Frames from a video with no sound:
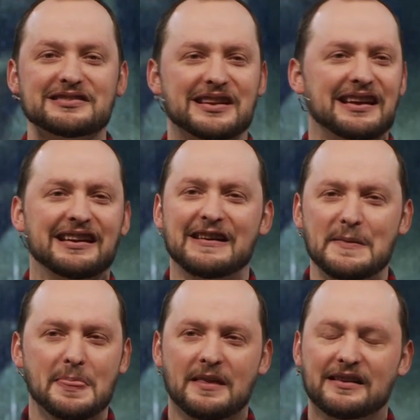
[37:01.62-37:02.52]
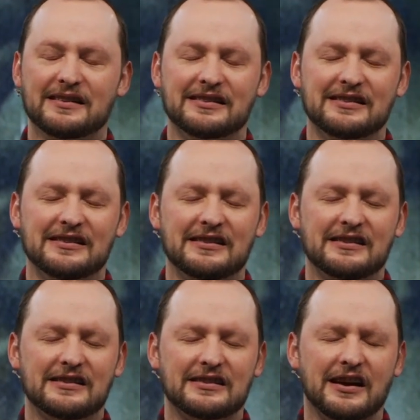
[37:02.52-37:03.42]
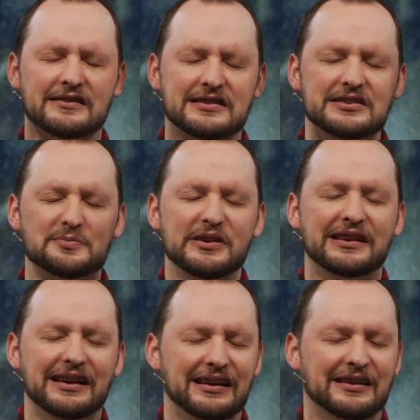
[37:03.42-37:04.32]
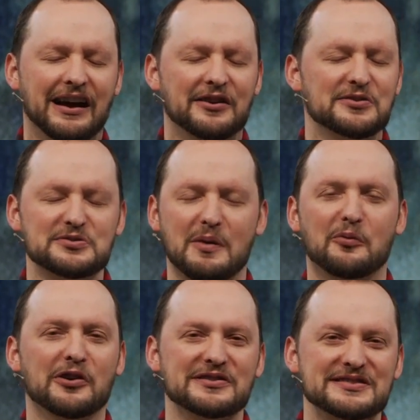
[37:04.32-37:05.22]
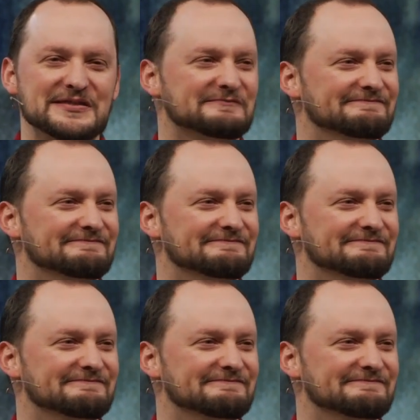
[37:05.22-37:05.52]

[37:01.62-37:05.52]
and say, God, teach me again how to use my words.